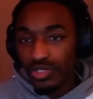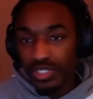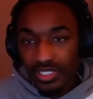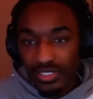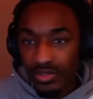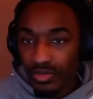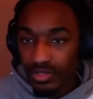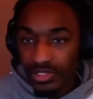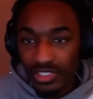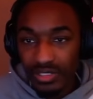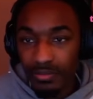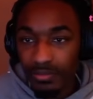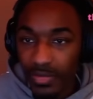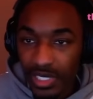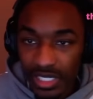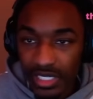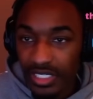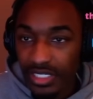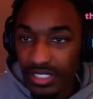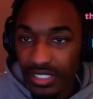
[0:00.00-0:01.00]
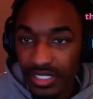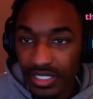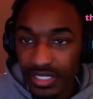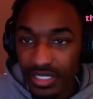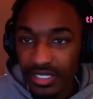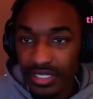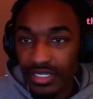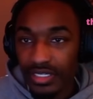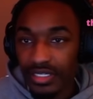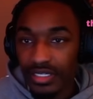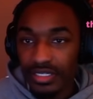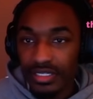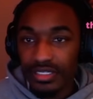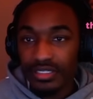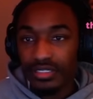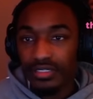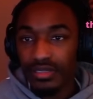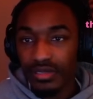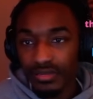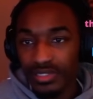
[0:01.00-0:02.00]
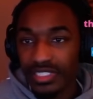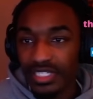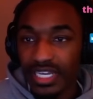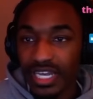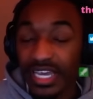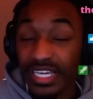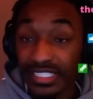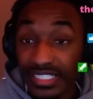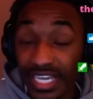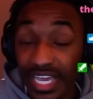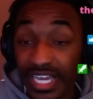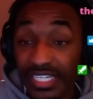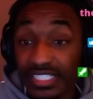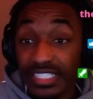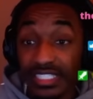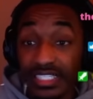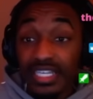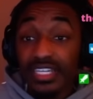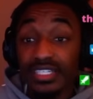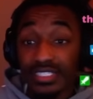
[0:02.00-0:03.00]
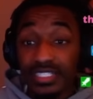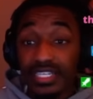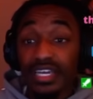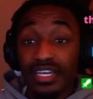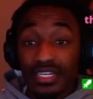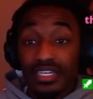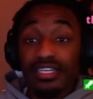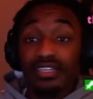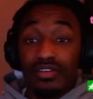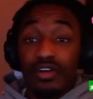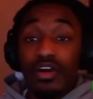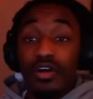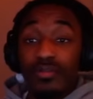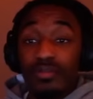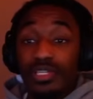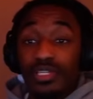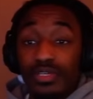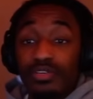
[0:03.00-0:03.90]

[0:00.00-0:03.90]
you get on some money. You know what I'm saying? Like, it's actually niggas that can call me